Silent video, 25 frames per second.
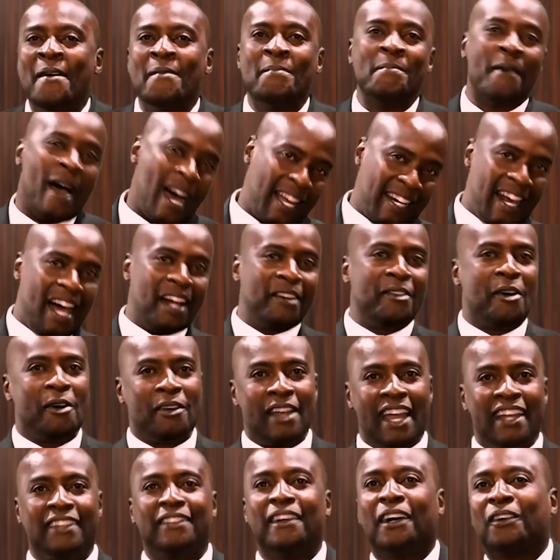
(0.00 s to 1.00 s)
Mwarano
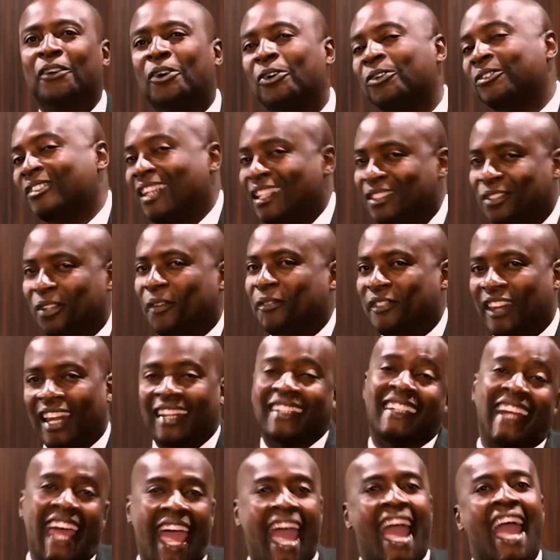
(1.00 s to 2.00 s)
we in the coolness of the
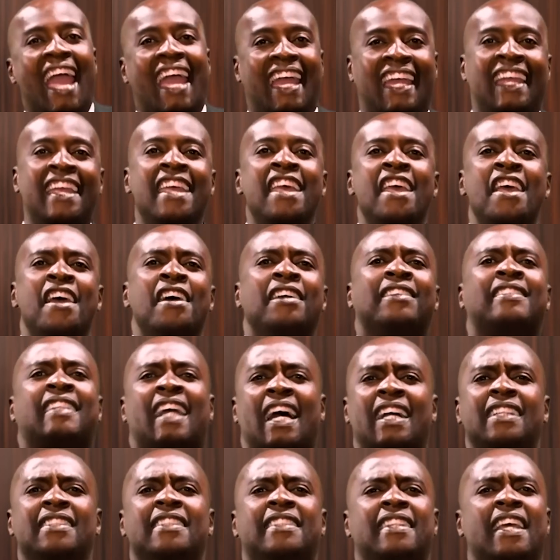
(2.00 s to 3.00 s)
day.
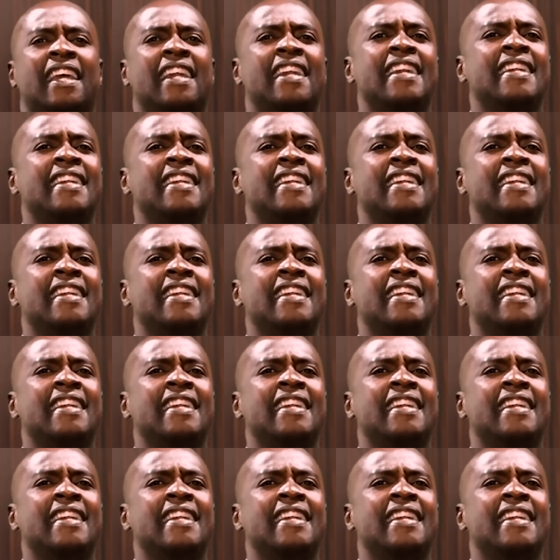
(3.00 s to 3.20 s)
Shikanze,